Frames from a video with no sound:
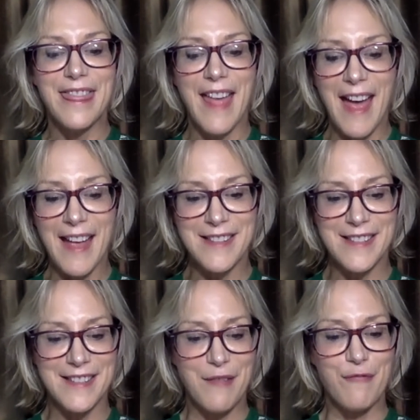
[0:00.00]

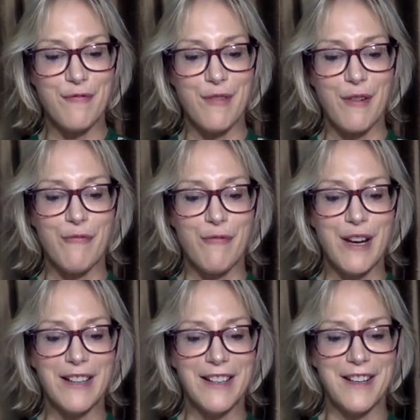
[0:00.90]
That's
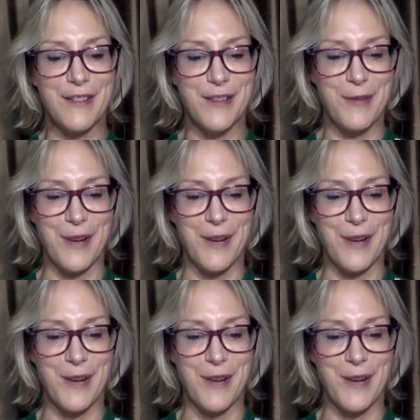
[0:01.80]
really a good